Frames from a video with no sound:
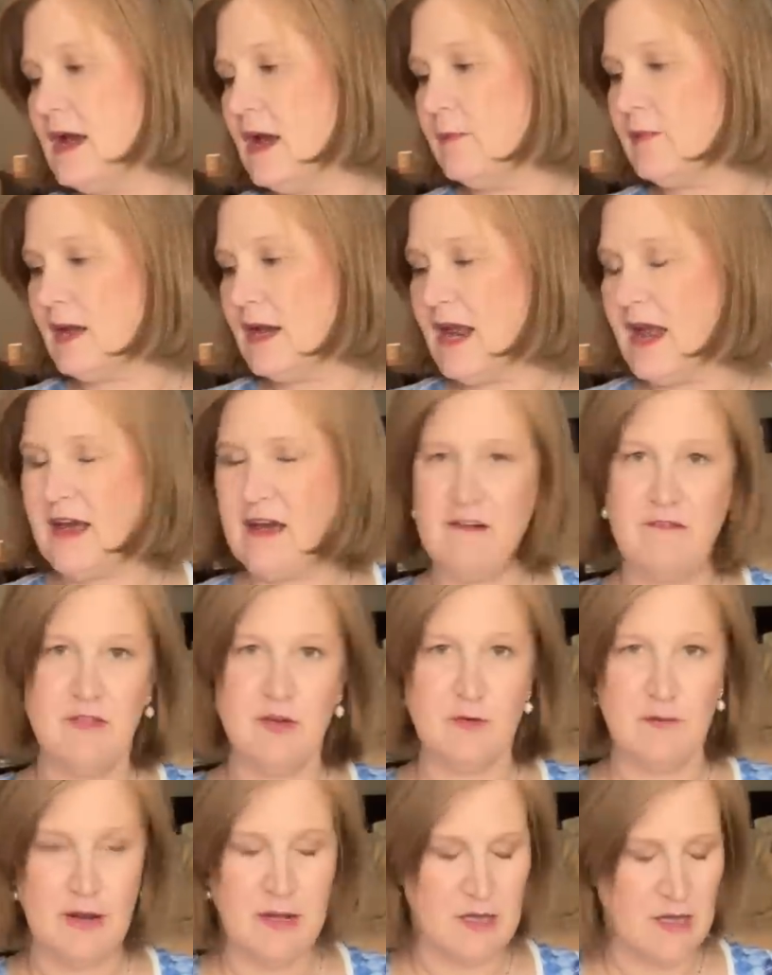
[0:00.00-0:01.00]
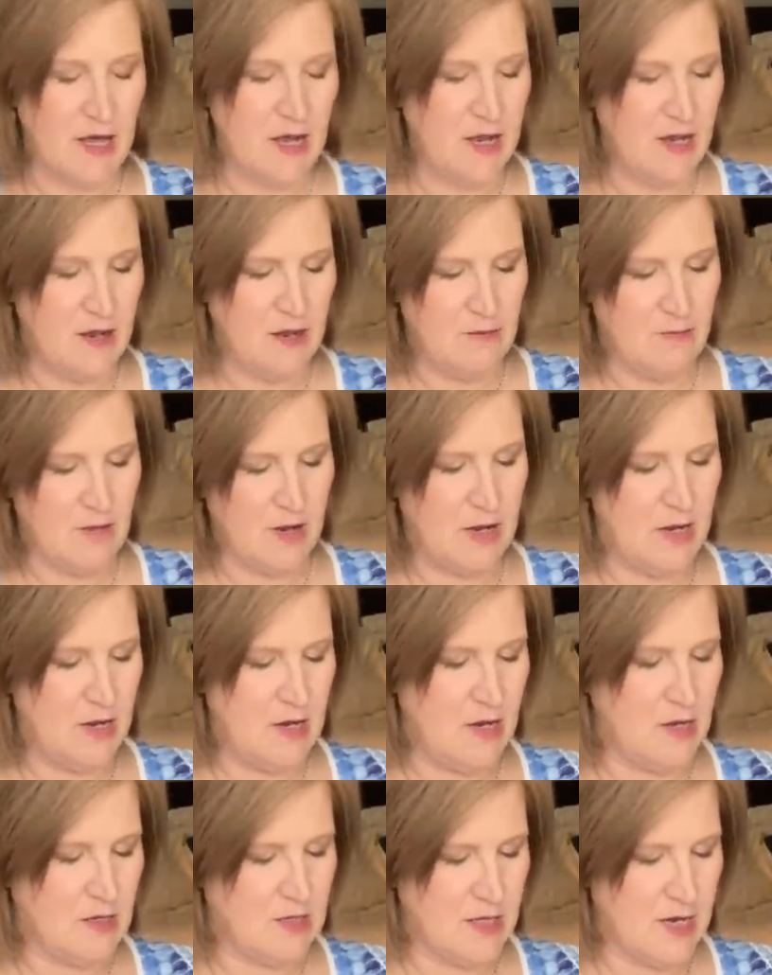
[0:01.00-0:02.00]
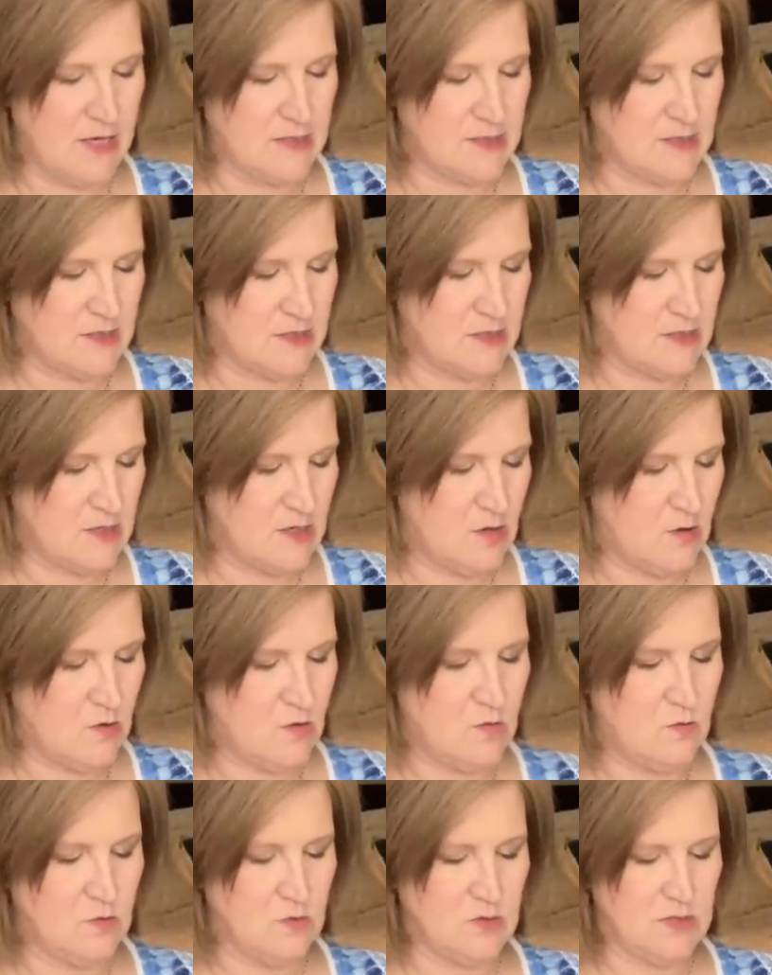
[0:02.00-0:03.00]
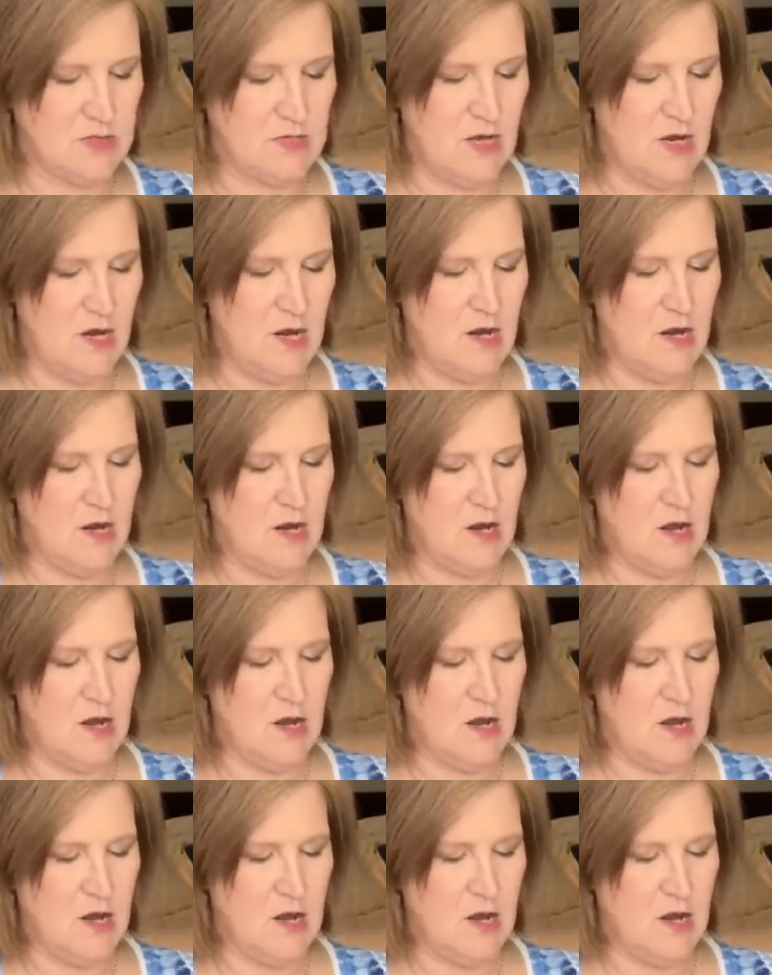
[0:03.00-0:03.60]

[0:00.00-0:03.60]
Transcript: I'm gonna have the ring light in my glasses, so we'll see.